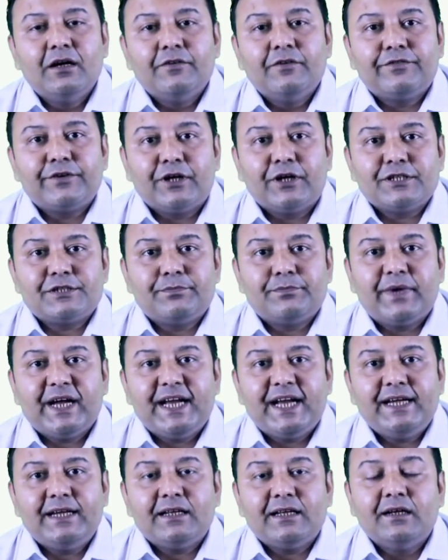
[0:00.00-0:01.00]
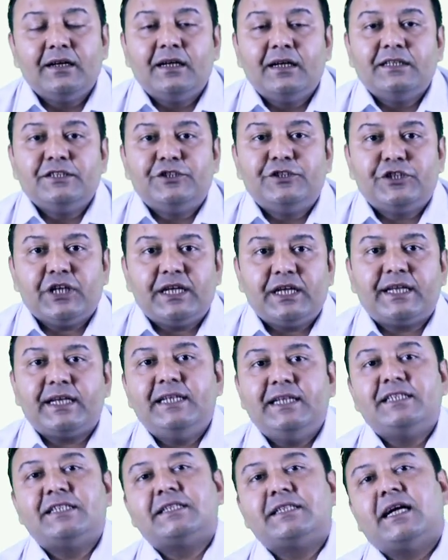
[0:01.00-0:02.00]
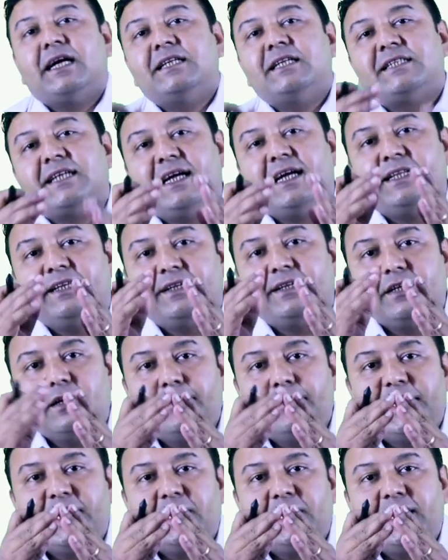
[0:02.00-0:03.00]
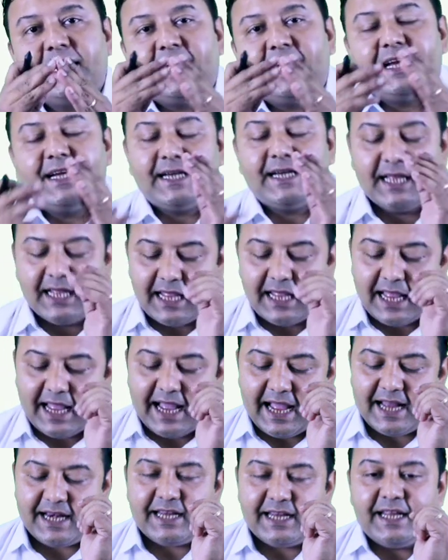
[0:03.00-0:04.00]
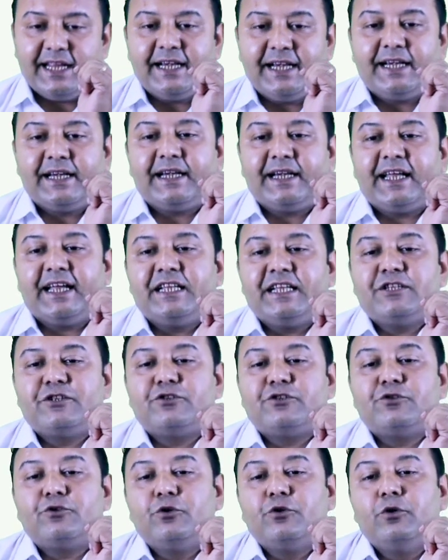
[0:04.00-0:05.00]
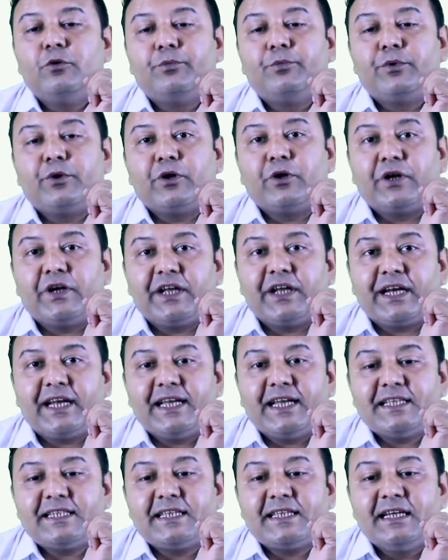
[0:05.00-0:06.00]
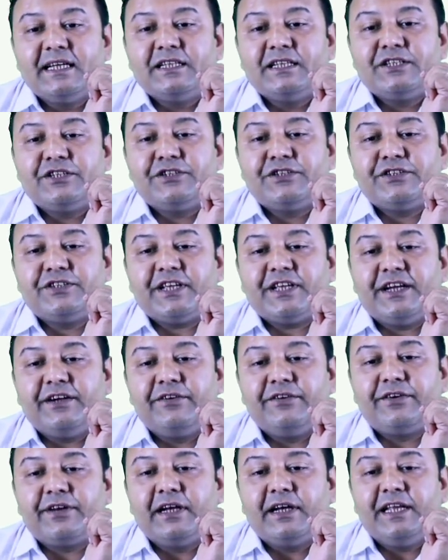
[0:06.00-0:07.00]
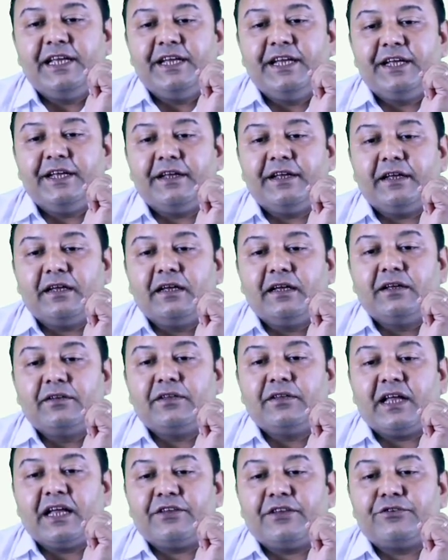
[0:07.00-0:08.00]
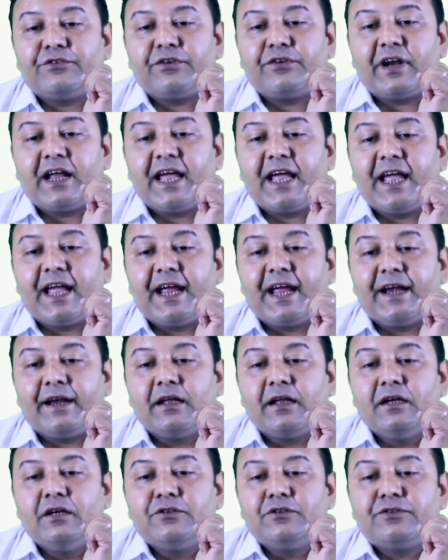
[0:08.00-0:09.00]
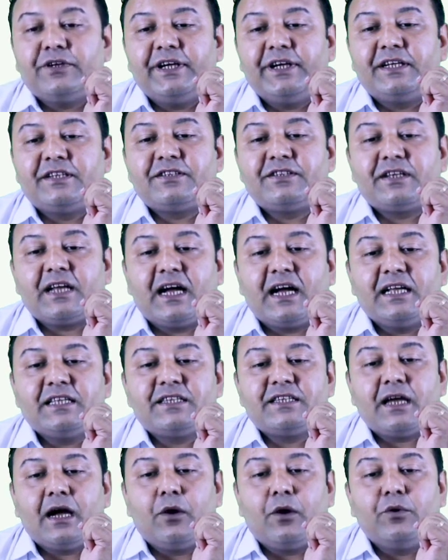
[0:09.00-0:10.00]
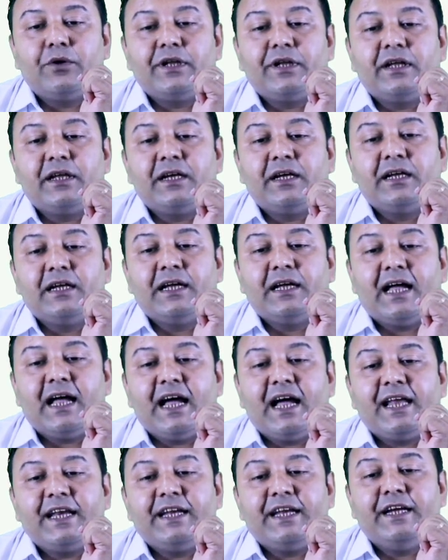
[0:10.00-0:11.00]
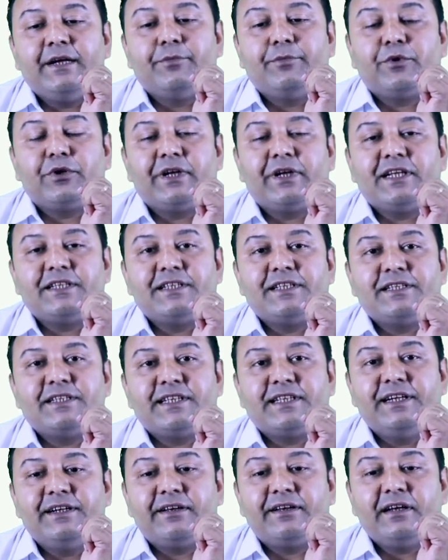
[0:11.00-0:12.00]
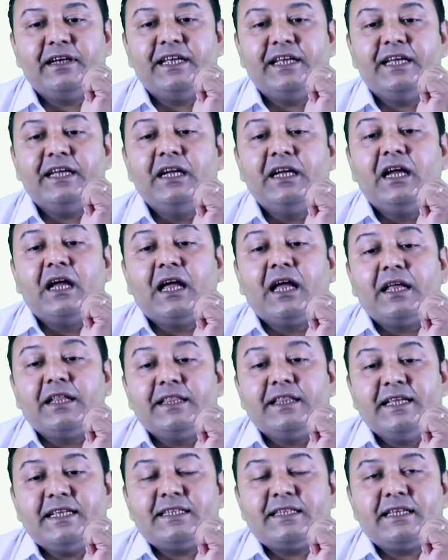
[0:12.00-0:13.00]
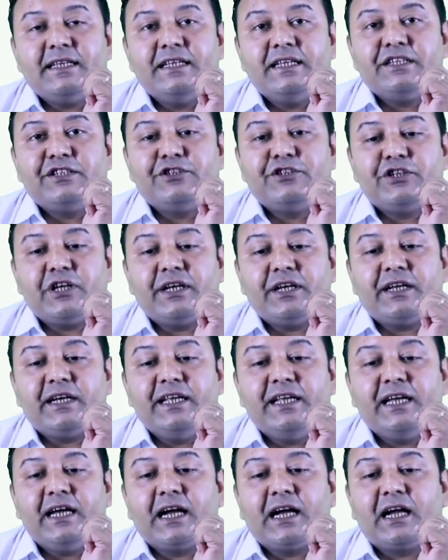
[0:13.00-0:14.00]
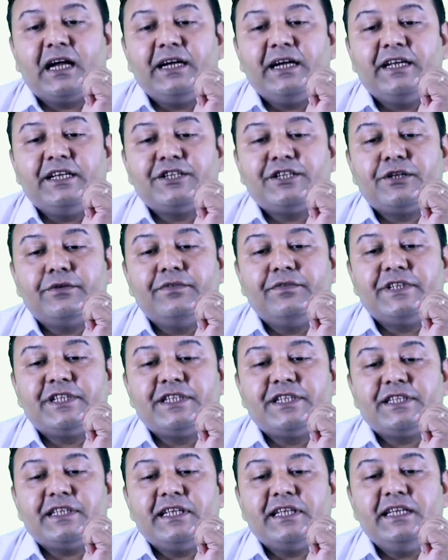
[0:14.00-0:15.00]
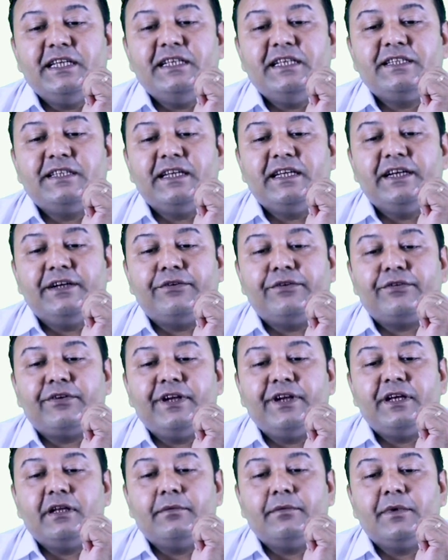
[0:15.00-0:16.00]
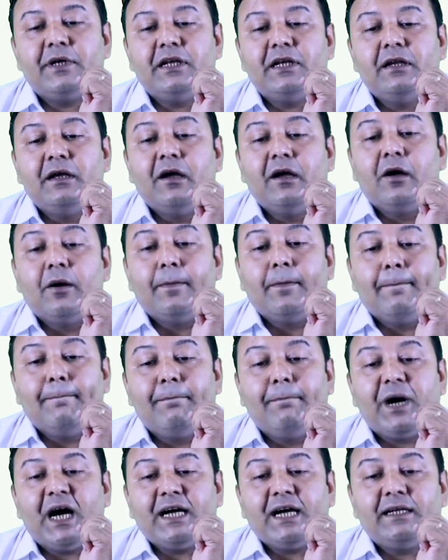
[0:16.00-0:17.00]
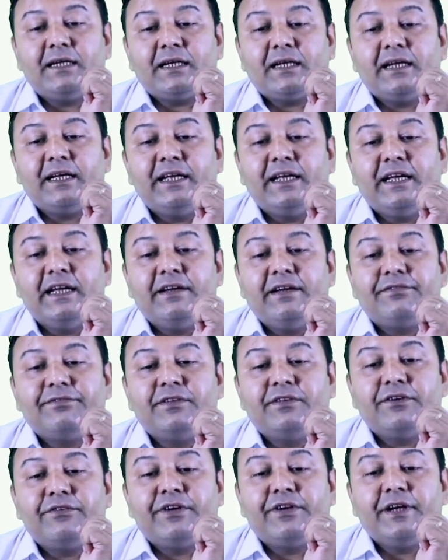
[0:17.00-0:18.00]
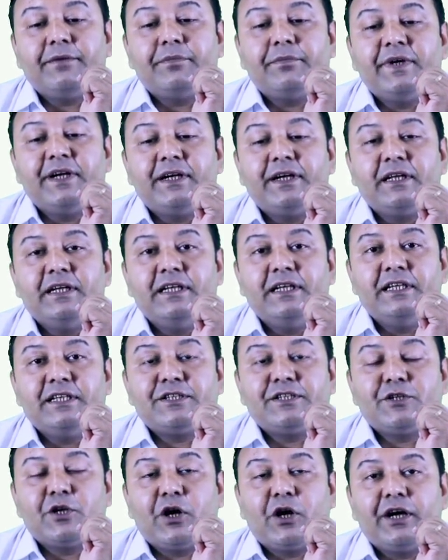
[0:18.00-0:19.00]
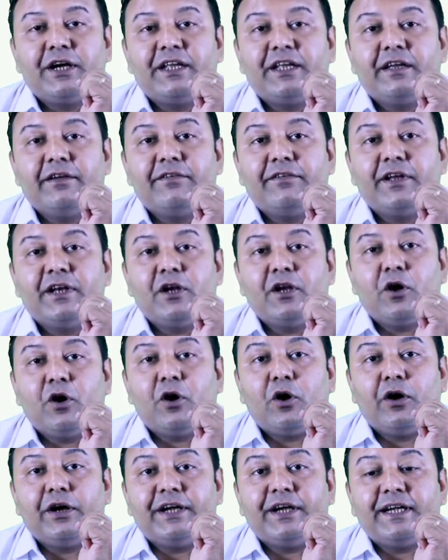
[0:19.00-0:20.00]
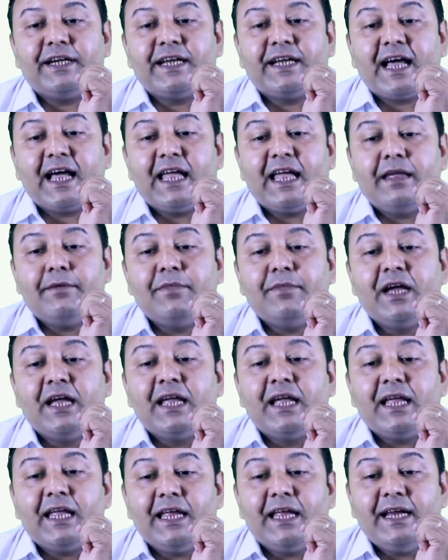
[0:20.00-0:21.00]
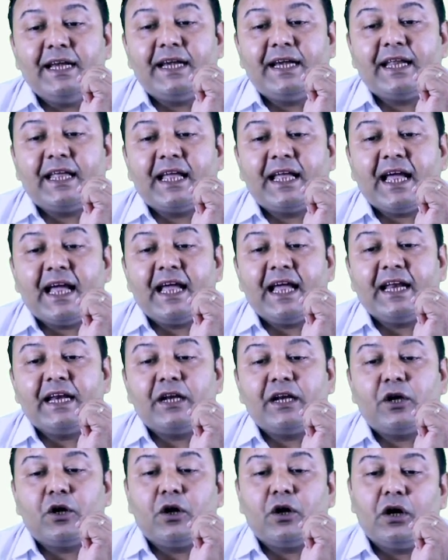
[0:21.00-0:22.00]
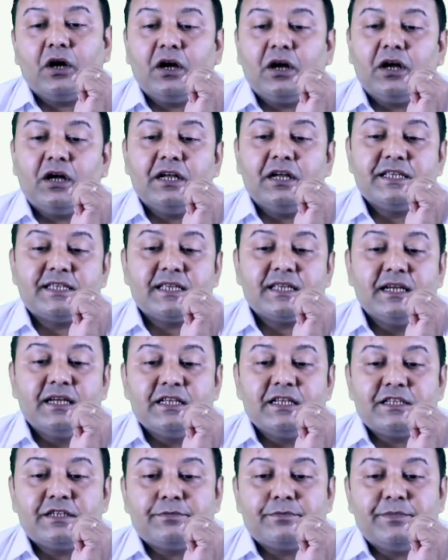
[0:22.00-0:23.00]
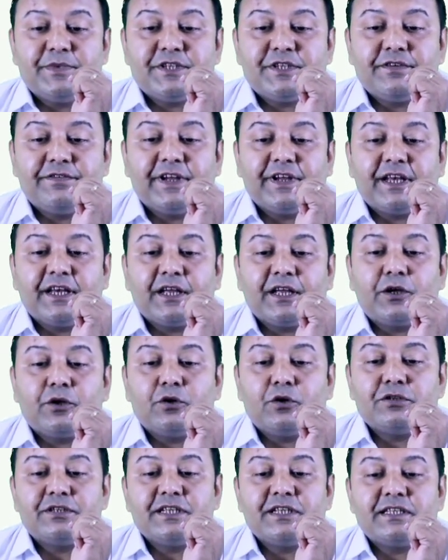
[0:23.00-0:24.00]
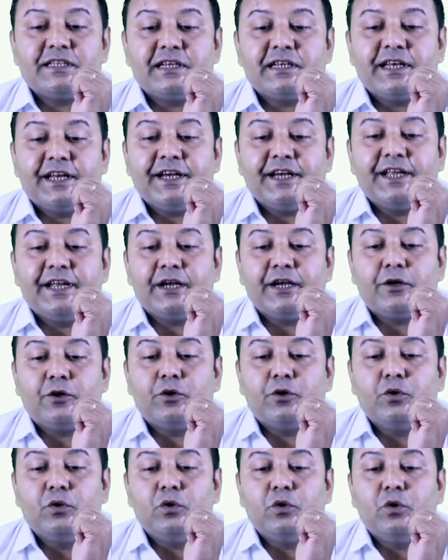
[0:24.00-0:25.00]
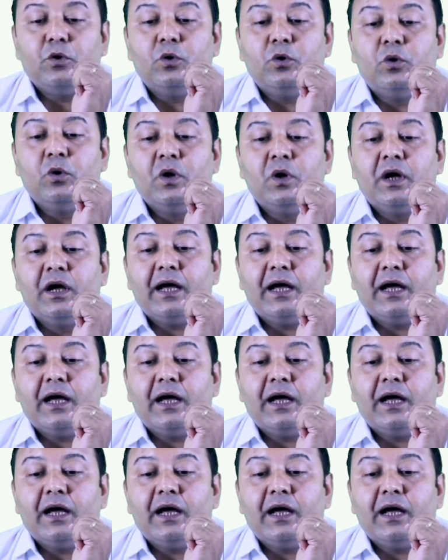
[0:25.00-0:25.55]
Frostbite generally starts at the terminal end and it tends to progress centrally. That's right. So it starts outer and it progresses centrally. This is generally a condition which is easily treatable, but if the treatment is not given on time, it can cause specific necrosis leading to